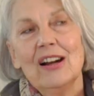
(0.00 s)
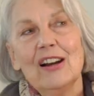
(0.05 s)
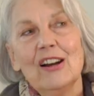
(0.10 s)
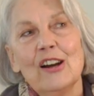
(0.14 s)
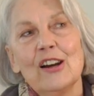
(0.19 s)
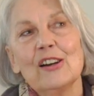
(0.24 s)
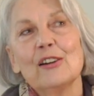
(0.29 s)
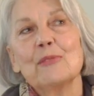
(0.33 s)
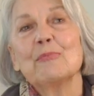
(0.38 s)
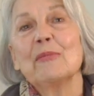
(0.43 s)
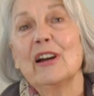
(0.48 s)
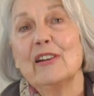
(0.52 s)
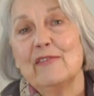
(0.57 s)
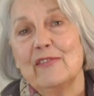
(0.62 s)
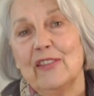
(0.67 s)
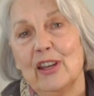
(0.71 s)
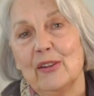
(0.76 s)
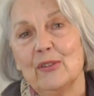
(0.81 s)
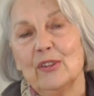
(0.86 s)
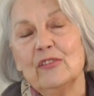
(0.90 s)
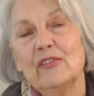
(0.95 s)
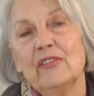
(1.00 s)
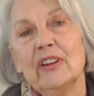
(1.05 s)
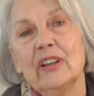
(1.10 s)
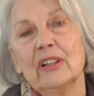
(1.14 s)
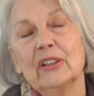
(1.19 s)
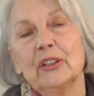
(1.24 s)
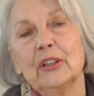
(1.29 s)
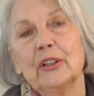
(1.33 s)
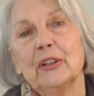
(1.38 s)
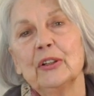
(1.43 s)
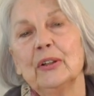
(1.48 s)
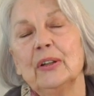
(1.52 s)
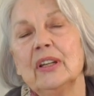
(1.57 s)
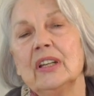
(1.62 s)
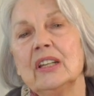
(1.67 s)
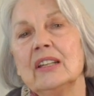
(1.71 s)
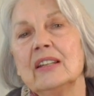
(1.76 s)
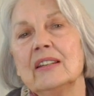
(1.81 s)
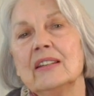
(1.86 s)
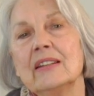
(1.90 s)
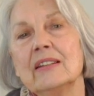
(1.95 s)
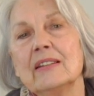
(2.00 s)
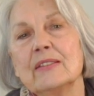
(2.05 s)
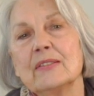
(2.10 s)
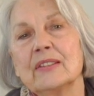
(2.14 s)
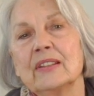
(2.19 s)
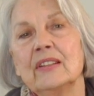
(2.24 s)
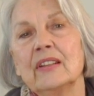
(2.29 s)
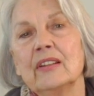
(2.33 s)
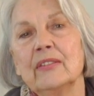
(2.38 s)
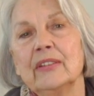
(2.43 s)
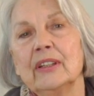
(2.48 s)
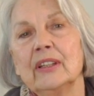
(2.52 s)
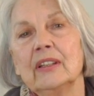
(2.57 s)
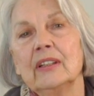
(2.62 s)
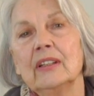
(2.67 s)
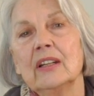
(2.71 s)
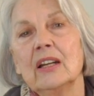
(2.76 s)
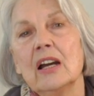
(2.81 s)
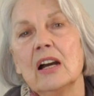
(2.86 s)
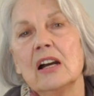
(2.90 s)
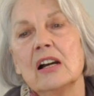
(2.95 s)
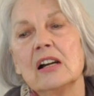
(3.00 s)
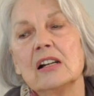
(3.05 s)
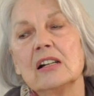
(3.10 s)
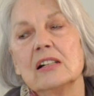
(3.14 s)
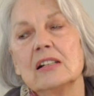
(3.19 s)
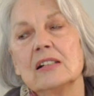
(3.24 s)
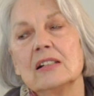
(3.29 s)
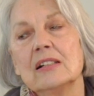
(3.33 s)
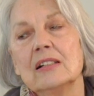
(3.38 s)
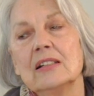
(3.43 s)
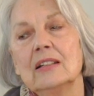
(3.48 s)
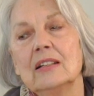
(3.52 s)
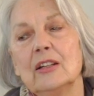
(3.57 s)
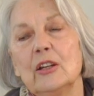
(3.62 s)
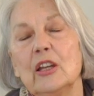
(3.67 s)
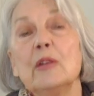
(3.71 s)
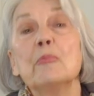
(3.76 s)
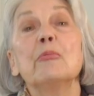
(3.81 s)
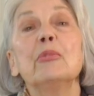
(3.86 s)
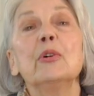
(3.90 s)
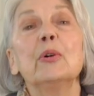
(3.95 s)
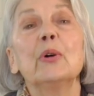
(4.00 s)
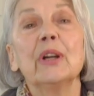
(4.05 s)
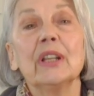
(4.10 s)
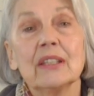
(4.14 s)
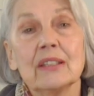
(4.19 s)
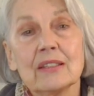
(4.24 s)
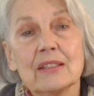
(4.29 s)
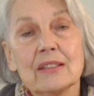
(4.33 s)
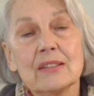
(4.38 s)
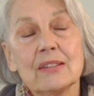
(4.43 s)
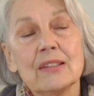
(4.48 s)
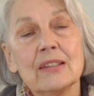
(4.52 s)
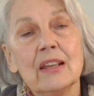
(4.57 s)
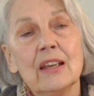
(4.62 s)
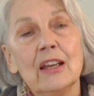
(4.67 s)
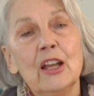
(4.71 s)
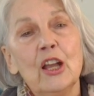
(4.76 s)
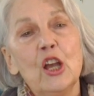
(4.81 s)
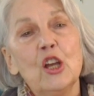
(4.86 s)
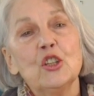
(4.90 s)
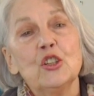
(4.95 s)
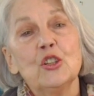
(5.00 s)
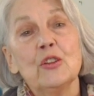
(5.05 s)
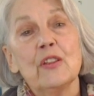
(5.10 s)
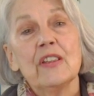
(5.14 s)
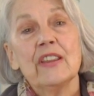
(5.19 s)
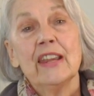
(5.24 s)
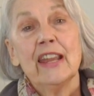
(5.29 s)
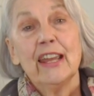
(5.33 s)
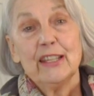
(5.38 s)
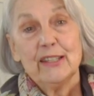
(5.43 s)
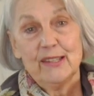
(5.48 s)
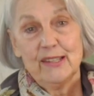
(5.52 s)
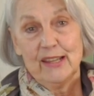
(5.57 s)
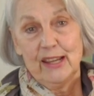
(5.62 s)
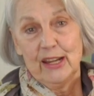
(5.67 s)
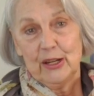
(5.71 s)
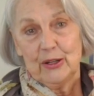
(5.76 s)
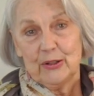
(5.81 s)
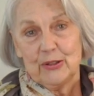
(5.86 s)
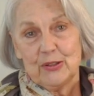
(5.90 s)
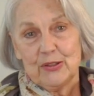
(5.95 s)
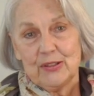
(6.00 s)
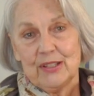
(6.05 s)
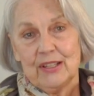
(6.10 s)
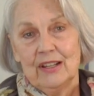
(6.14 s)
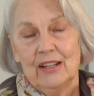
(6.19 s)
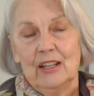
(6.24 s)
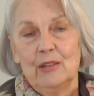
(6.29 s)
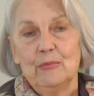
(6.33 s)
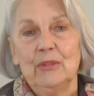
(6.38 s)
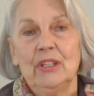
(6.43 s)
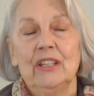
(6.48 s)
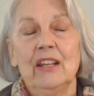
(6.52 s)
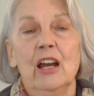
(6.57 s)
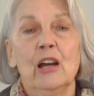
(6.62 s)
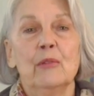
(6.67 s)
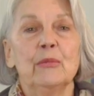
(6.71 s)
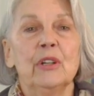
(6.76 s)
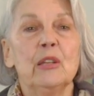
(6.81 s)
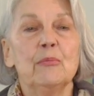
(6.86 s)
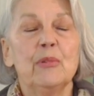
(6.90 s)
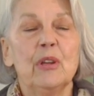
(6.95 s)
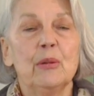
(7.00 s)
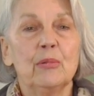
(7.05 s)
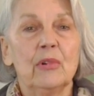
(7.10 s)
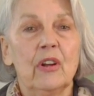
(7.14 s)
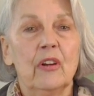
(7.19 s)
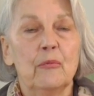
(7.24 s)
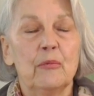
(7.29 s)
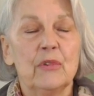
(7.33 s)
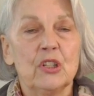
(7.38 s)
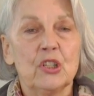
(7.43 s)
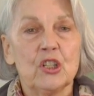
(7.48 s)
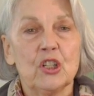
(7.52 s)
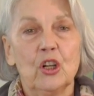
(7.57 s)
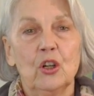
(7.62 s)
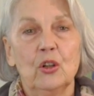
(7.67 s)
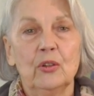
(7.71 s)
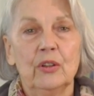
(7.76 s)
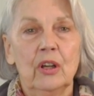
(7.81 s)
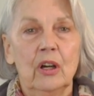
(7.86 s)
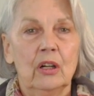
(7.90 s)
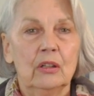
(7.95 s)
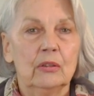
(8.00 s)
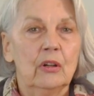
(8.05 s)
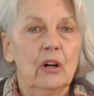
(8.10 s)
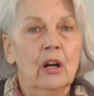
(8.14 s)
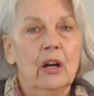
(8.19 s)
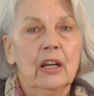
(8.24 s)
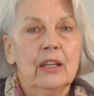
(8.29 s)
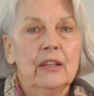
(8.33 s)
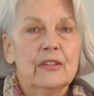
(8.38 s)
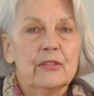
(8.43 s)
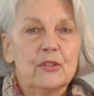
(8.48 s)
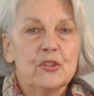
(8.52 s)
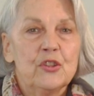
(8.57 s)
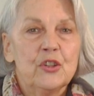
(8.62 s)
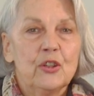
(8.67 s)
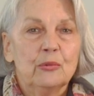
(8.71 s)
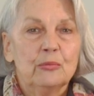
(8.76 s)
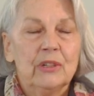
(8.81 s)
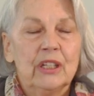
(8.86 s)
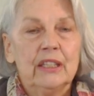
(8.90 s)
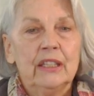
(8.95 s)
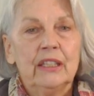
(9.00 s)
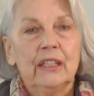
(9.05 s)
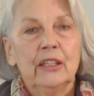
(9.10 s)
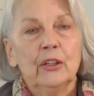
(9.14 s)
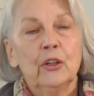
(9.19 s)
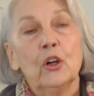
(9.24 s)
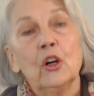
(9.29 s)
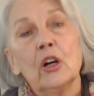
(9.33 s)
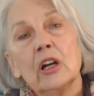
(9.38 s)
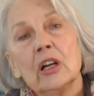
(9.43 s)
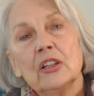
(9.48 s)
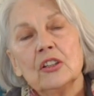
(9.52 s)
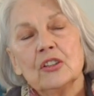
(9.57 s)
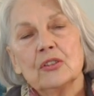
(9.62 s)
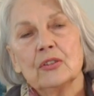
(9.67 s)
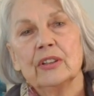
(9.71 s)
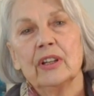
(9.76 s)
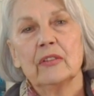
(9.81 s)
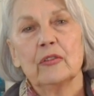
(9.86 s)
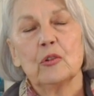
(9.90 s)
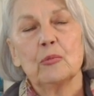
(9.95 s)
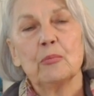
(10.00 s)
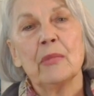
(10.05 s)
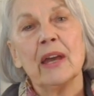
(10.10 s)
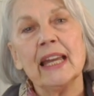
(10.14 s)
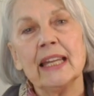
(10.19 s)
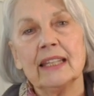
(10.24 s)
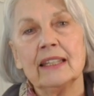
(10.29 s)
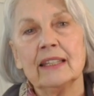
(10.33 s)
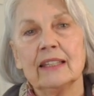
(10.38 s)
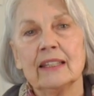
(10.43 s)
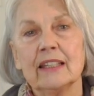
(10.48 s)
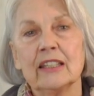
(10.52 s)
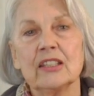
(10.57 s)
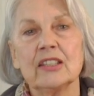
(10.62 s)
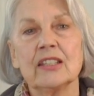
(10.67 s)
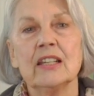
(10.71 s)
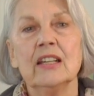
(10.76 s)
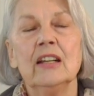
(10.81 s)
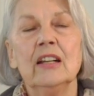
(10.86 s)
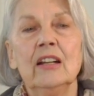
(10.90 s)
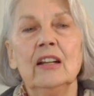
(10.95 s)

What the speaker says: My favorite failure is giving importance to the naysayers. I mean, how many people have been told, oh, art, there's no money in art, you'll never make it.